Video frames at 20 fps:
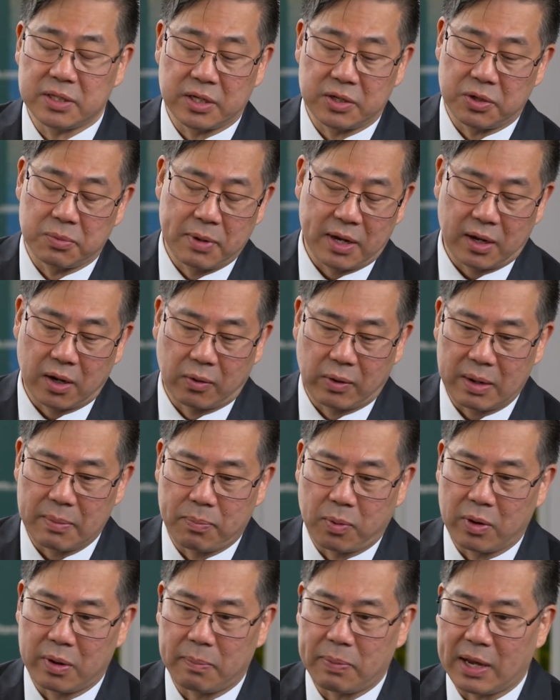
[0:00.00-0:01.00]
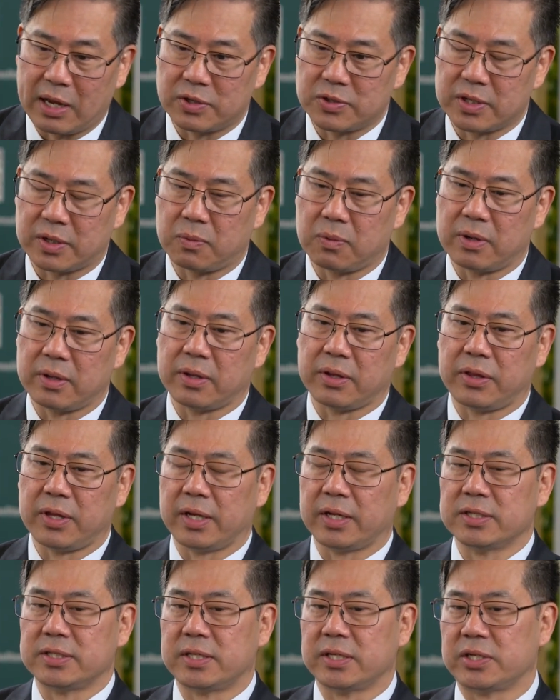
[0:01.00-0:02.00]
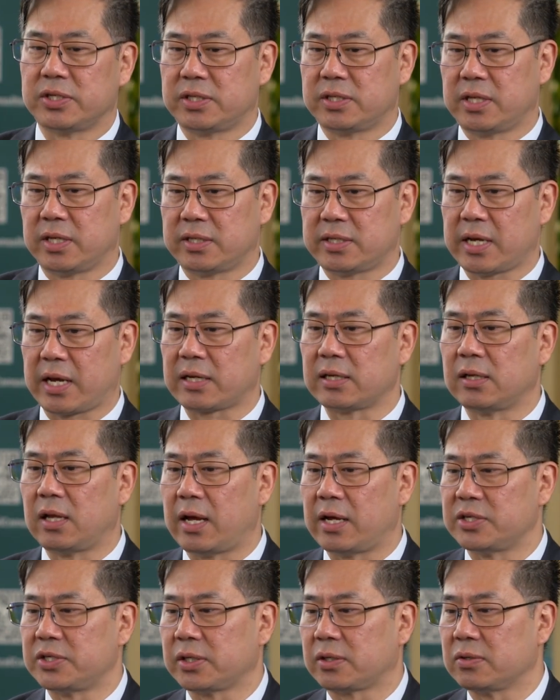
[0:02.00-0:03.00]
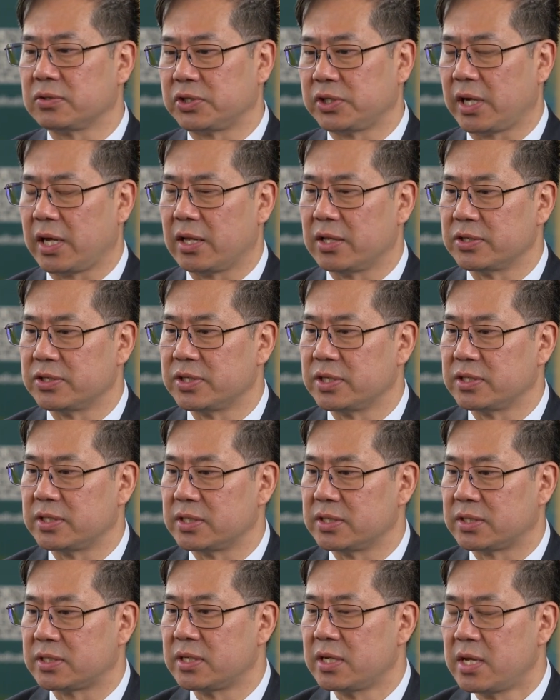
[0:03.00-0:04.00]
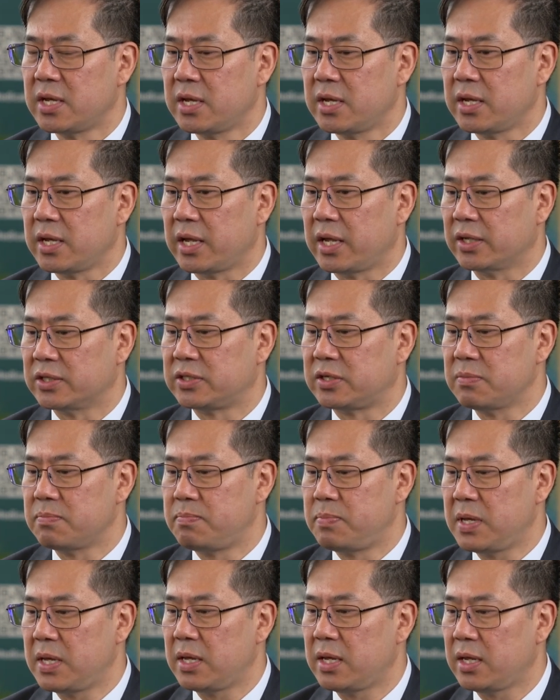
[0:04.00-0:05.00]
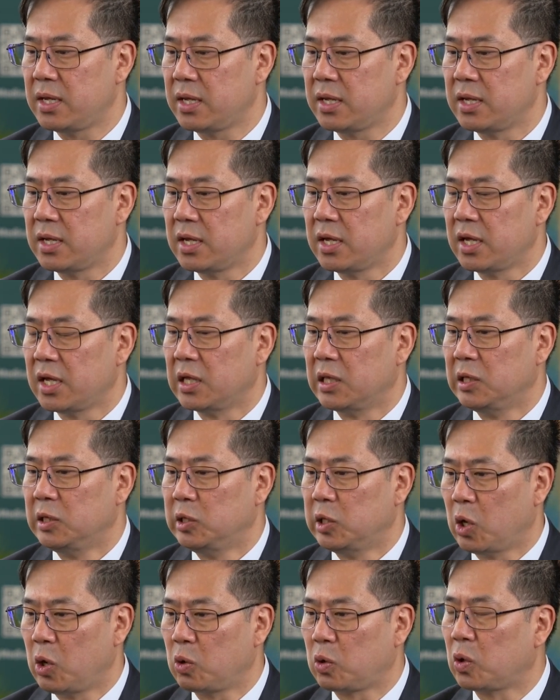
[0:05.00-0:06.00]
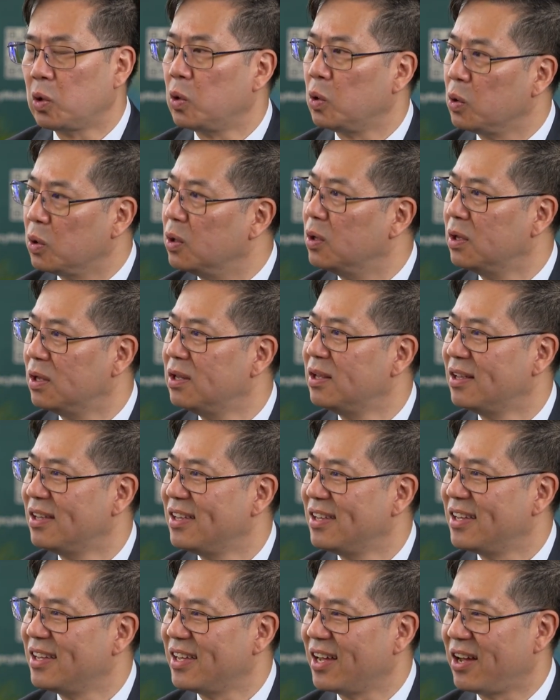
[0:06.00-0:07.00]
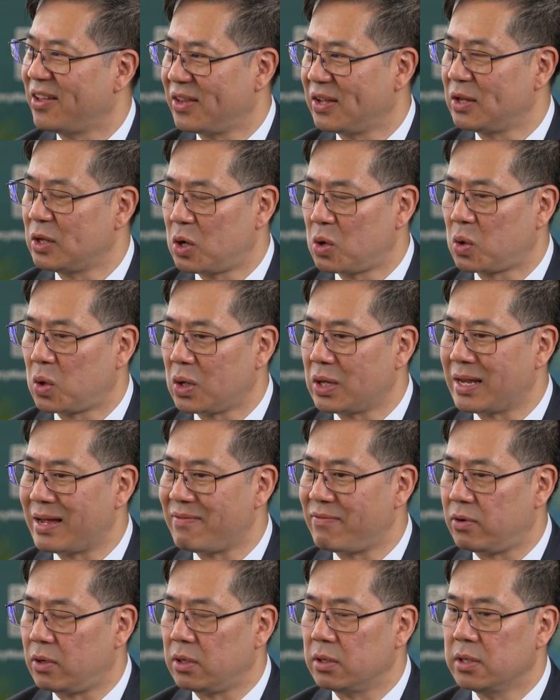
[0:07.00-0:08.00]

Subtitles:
you make a great point, Patrick. One of the things that the technological challenges is to be local. On the local level.